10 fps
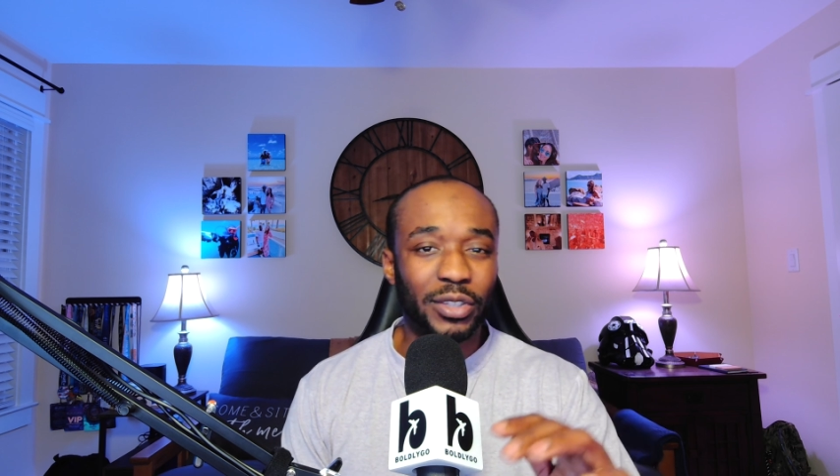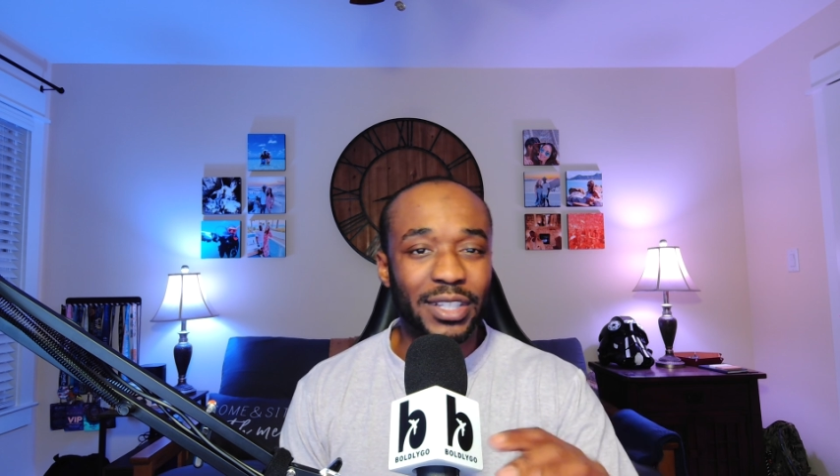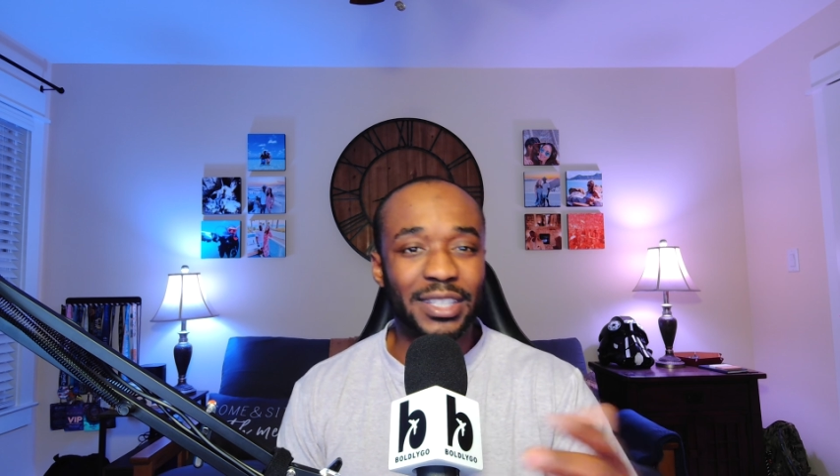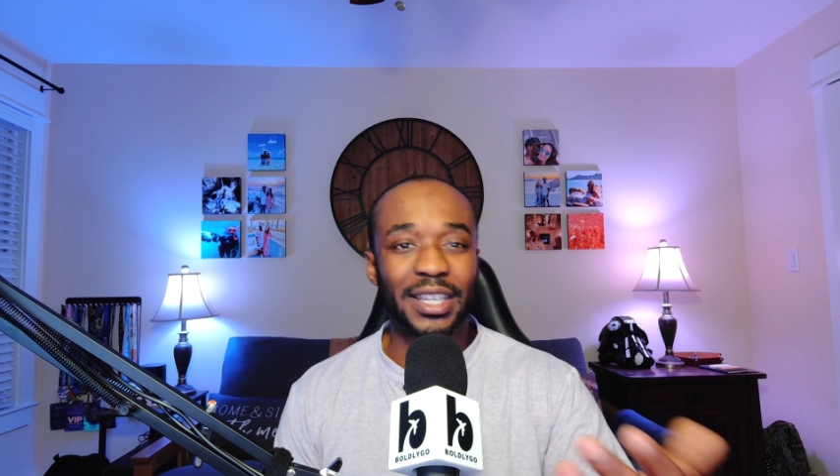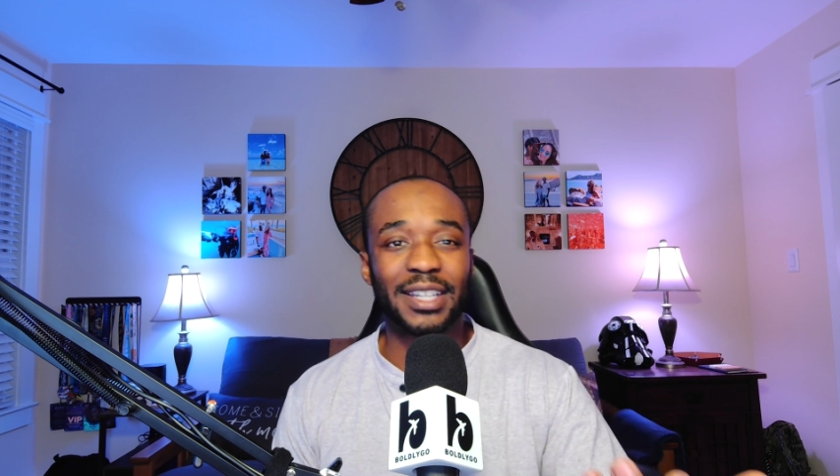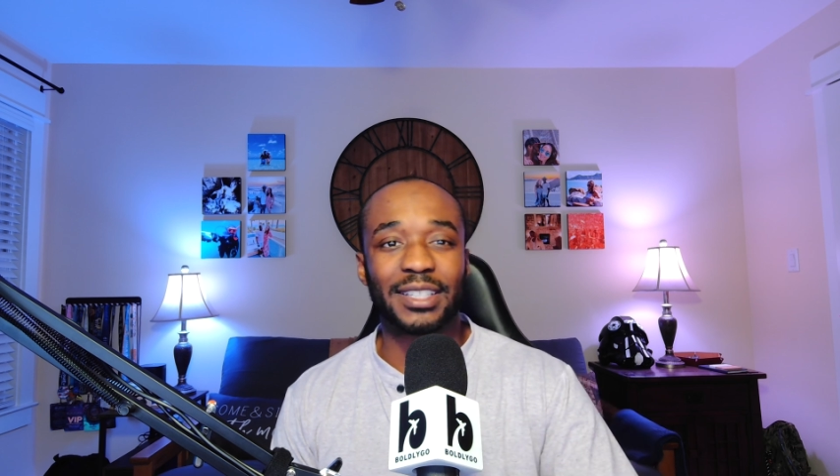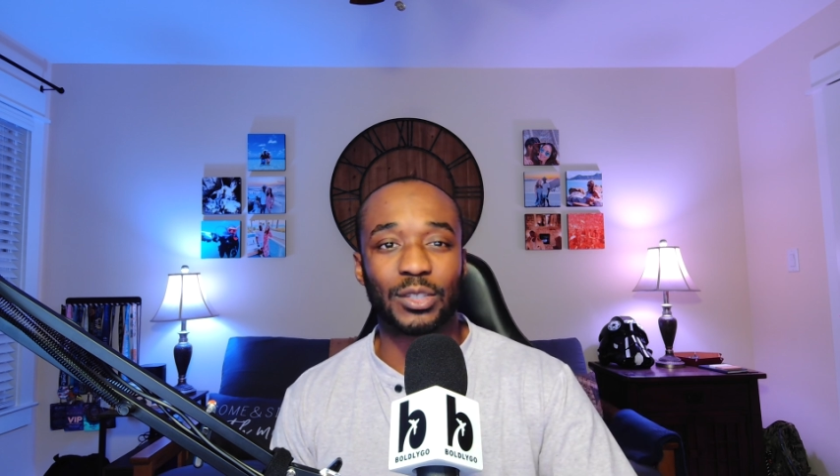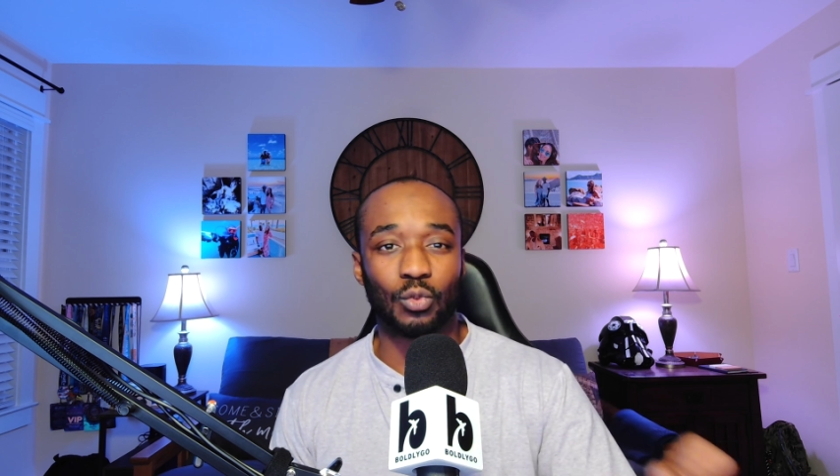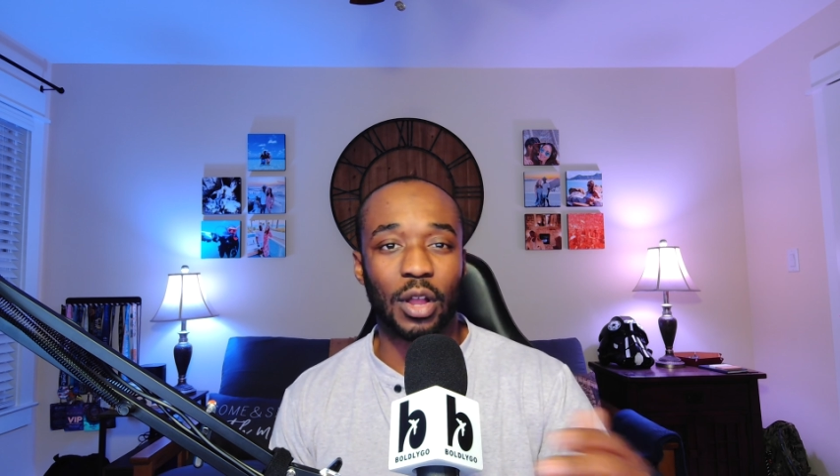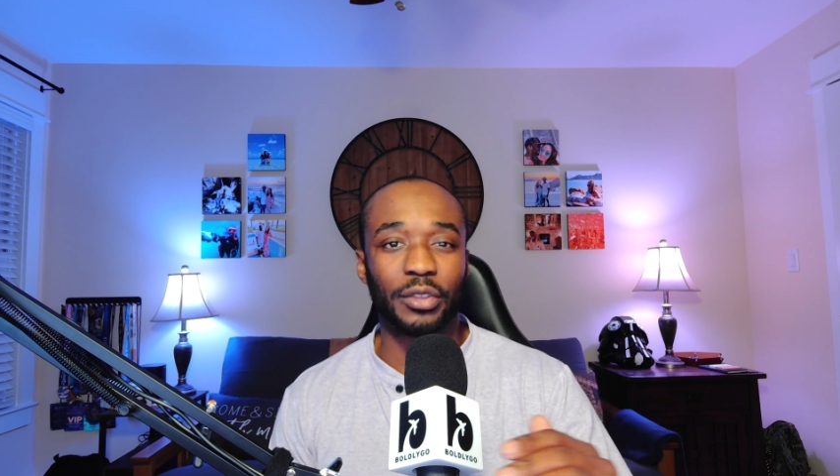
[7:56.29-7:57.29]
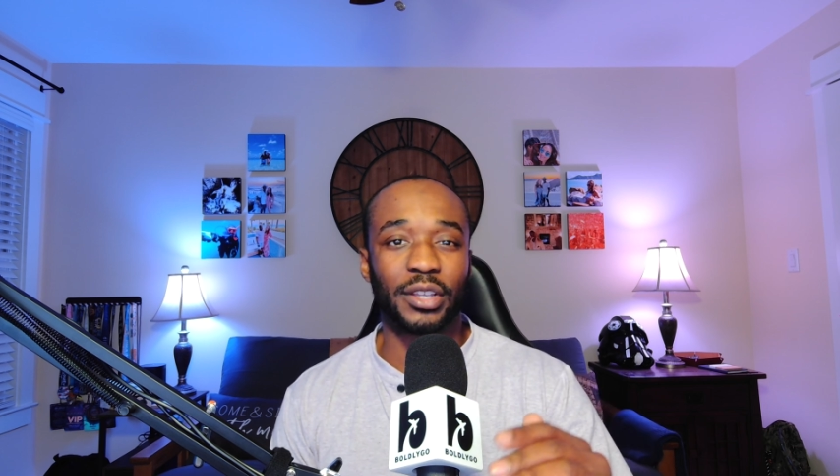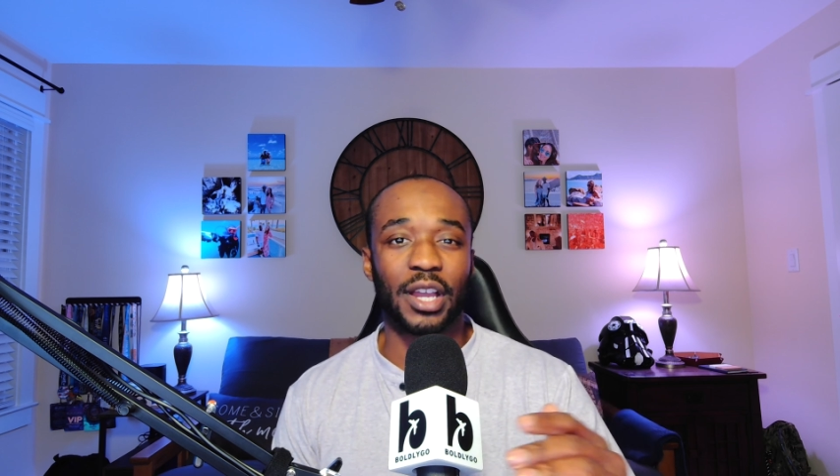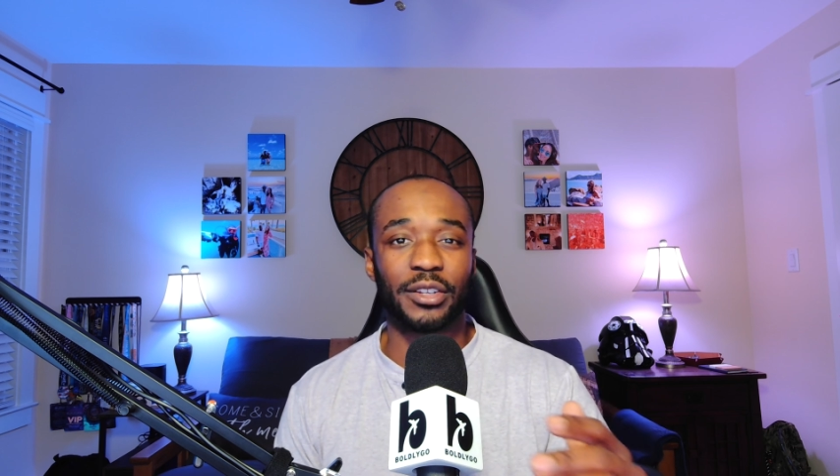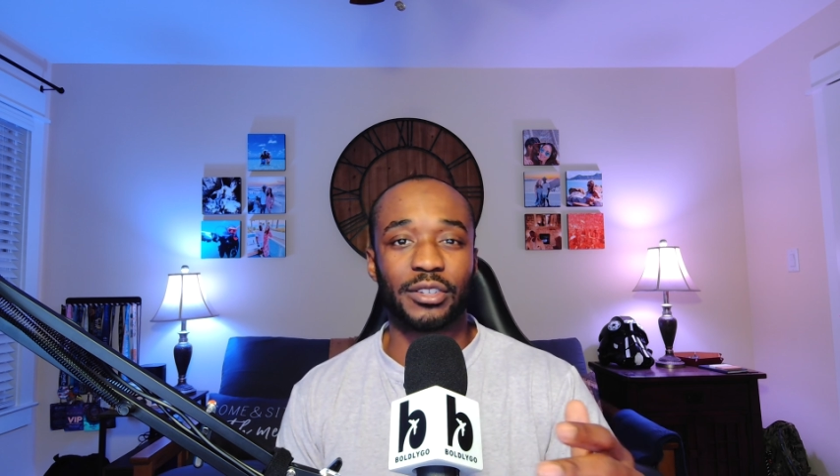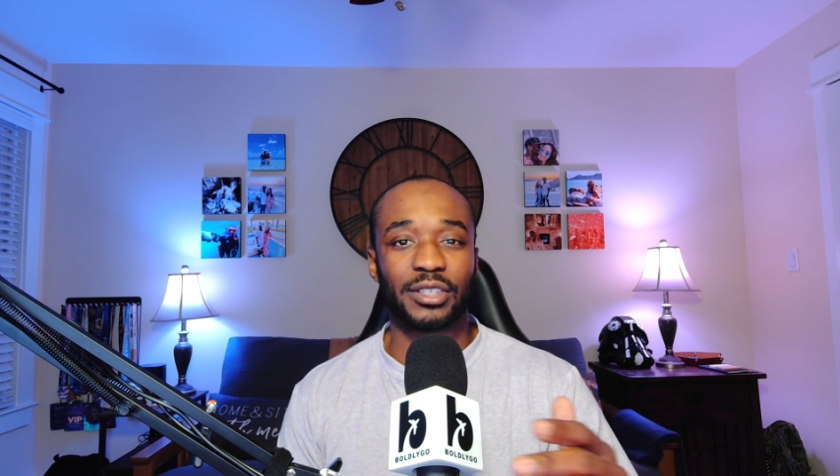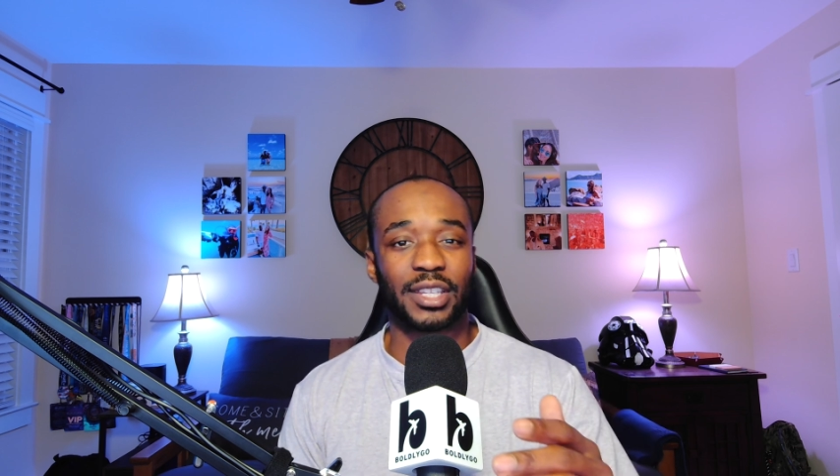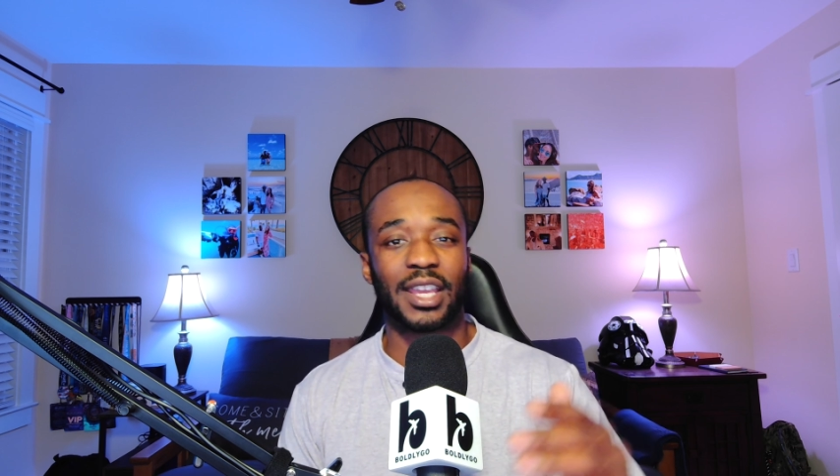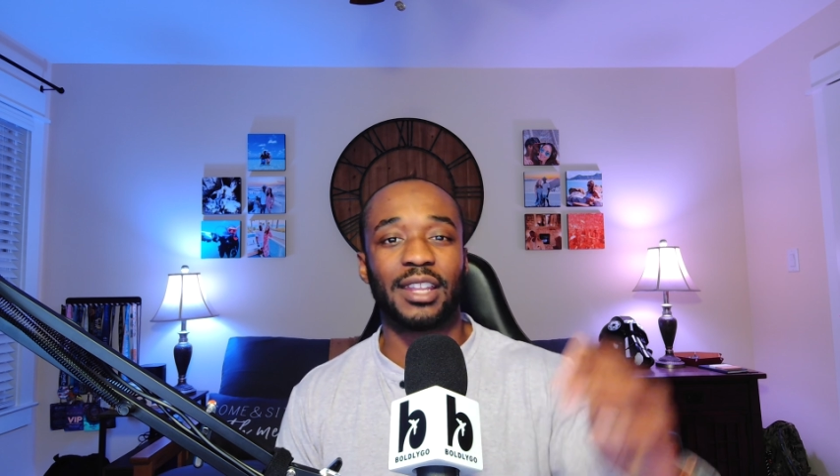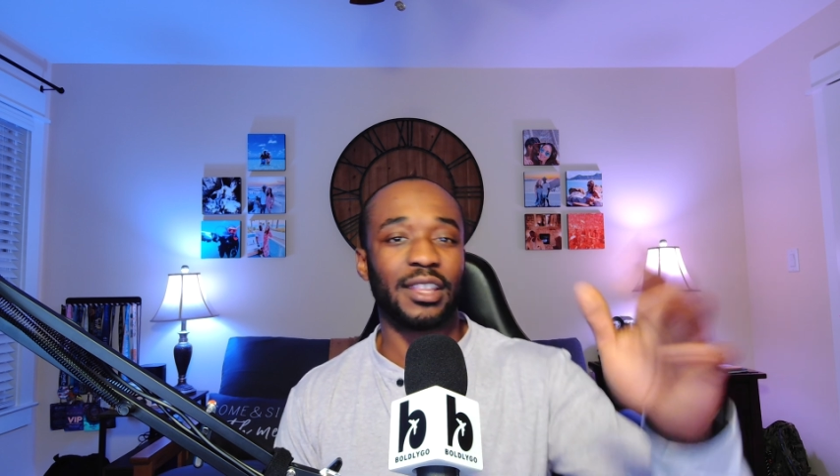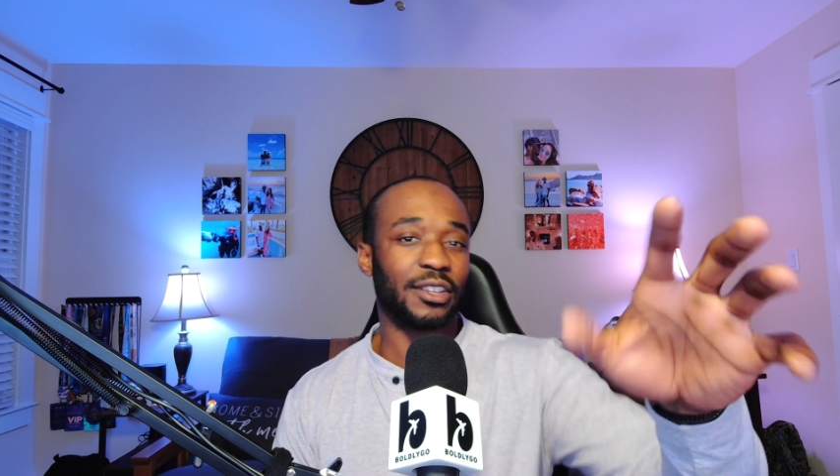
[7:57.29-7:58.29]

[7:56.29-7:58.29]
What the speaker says: insights as well to understand, and they're